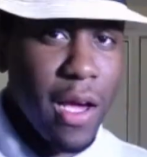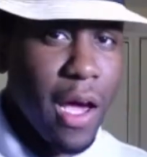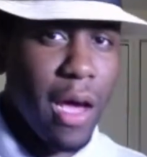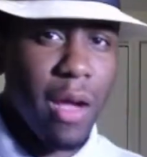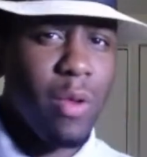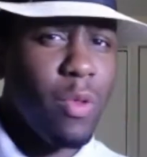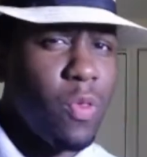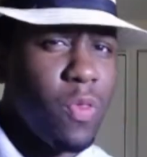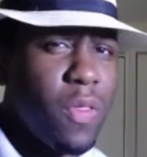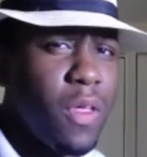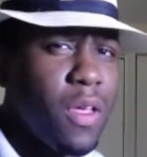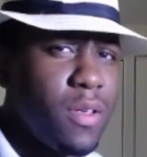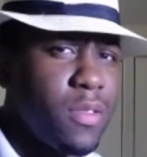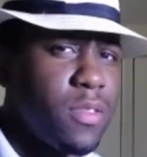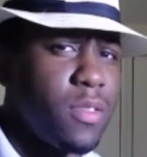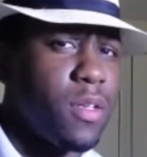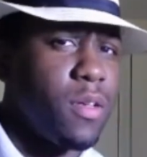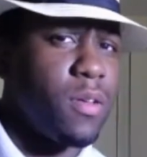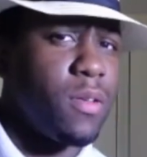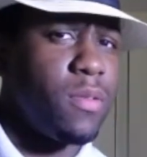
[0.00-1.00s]
I don't think
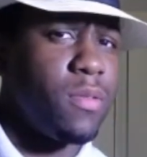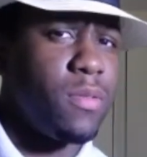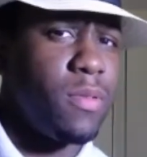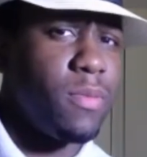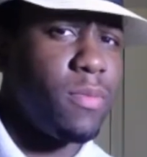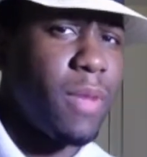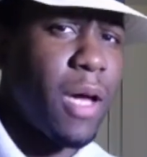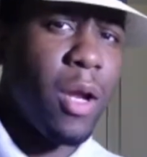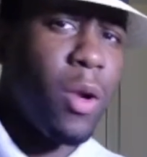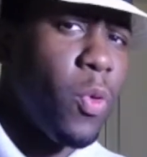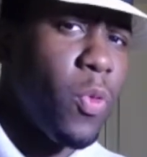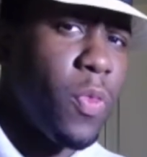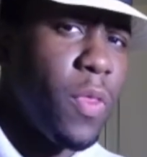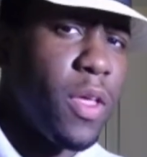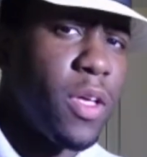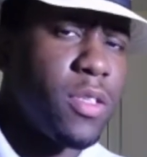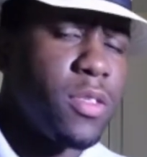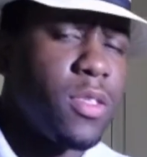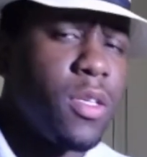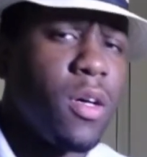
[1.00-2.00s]
so. But
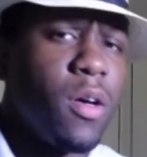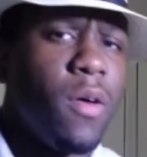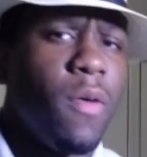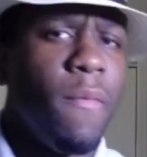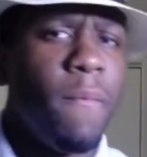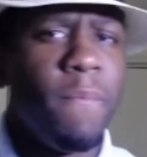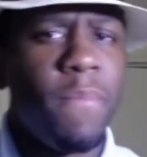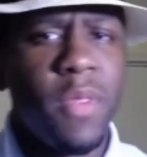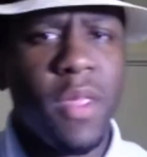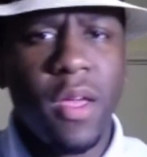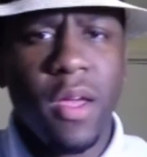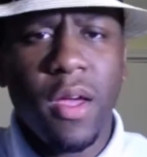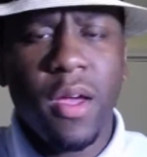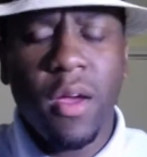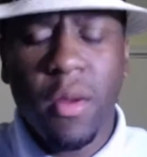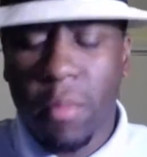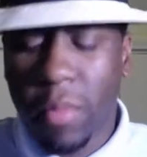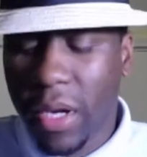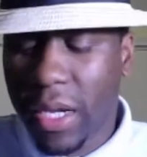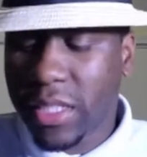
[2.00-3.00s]

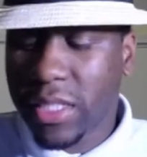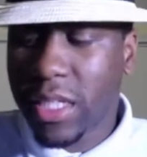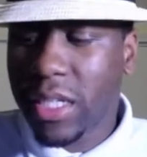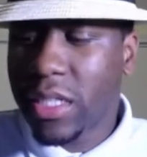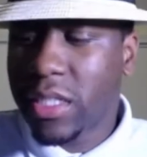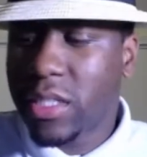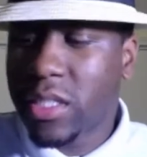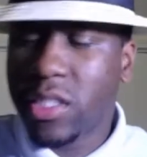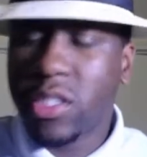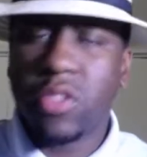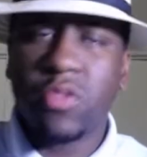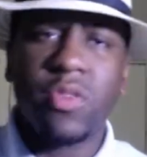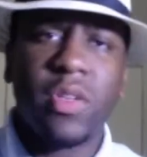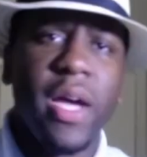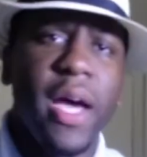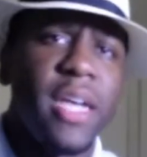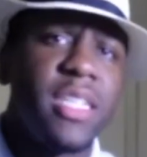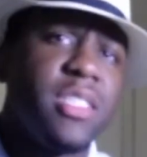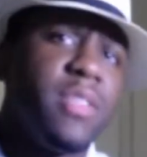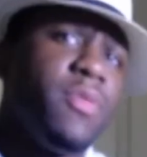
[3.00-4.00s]
let's get into this
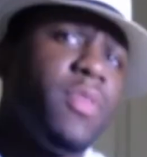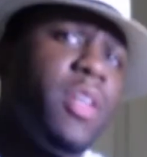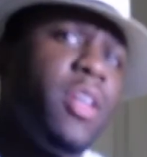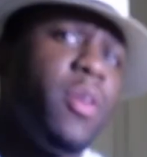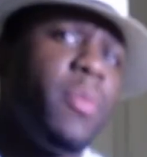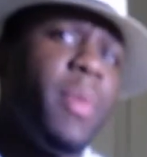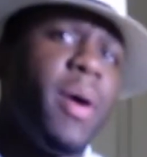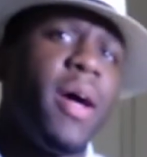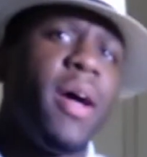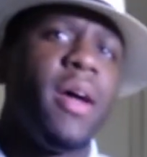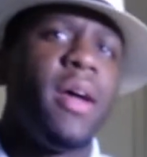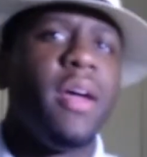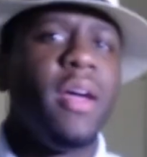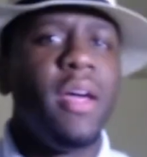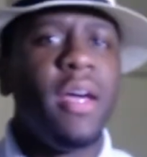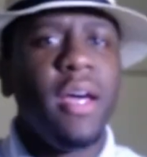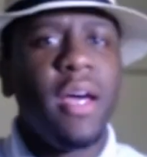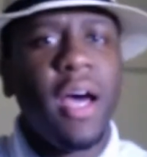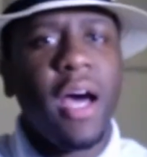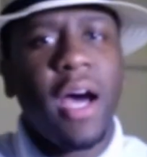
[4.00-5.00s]
reaction video, man.
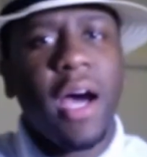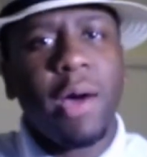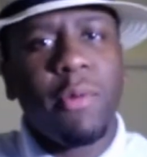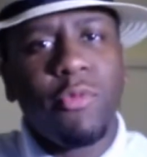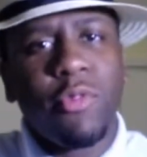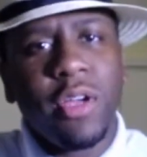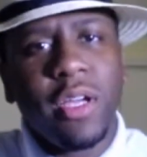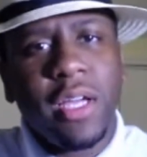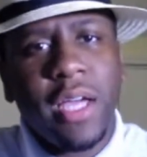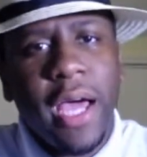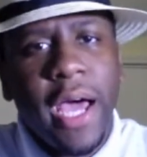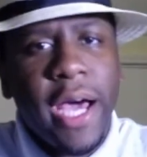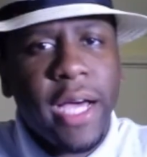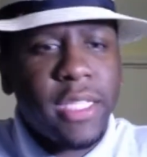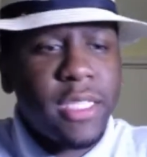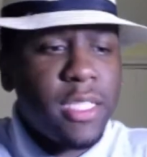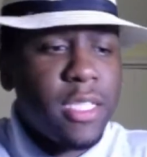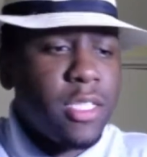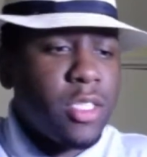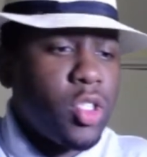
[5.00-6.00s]
I'm
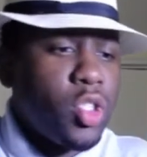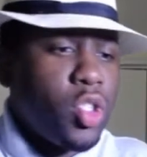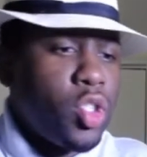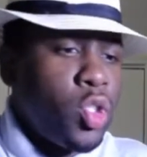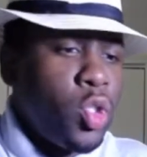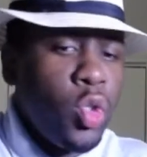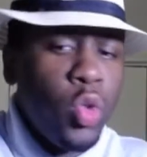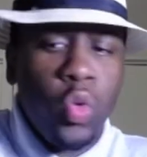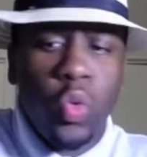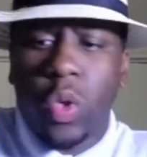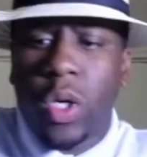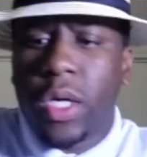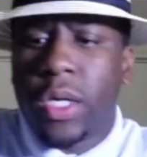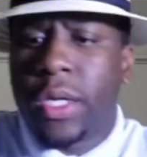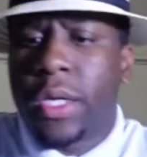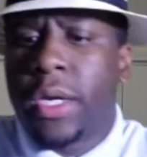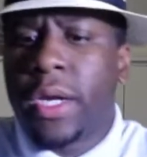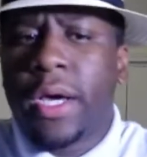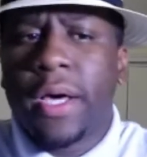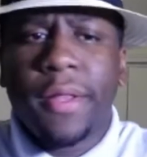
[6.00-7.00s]
reacting to
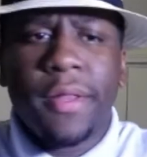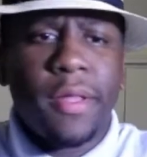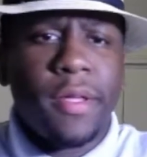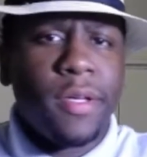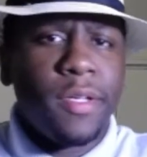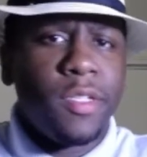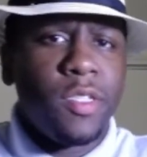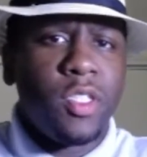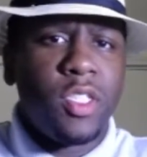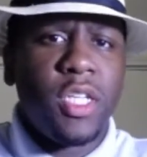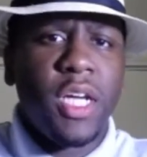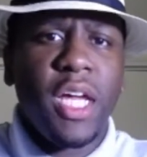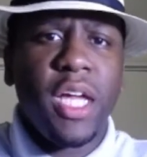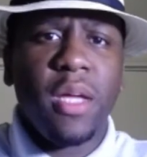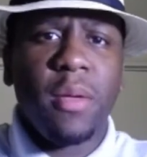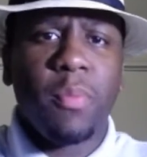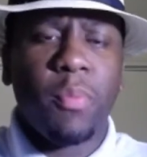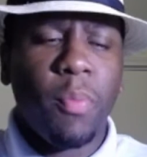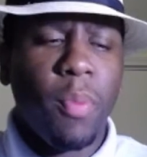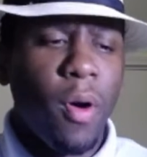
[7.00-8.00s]
another
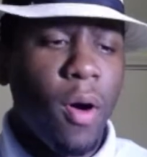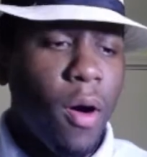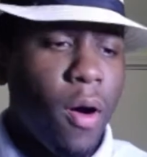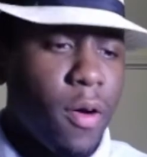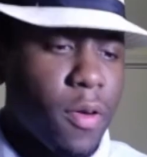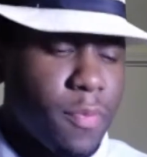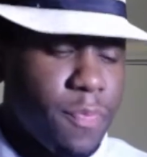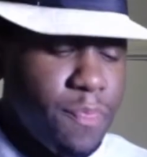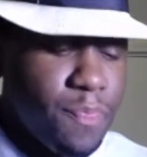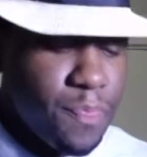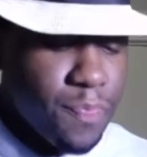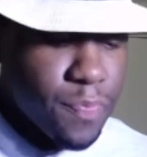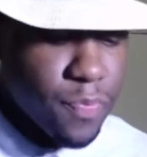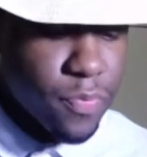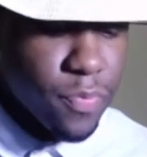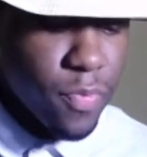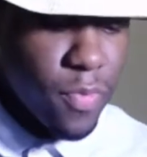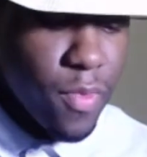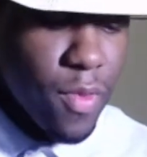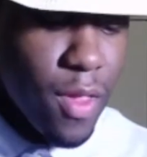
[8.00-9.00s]
Jay Park.
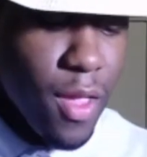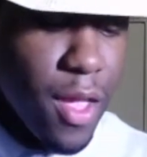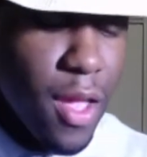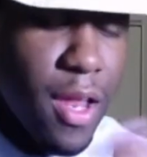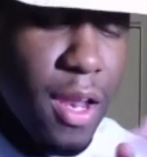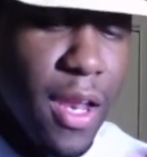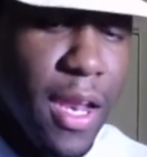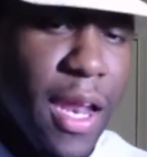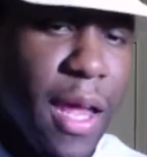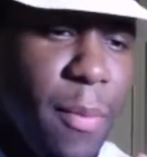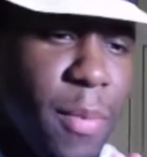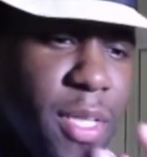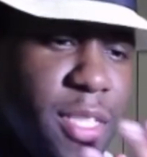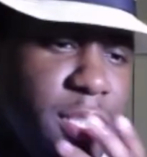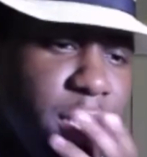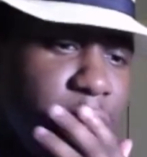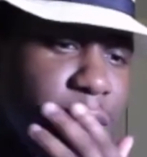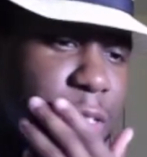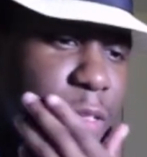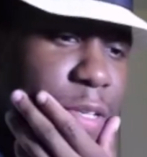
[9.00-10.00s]
Let me
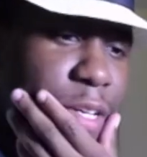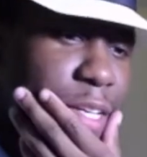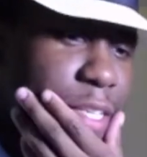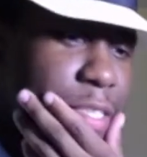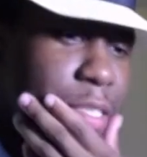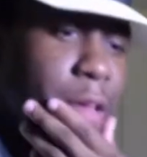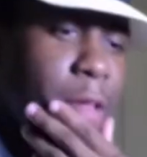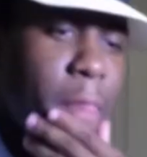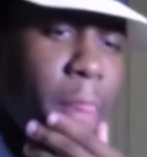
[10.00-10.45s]
tell you this.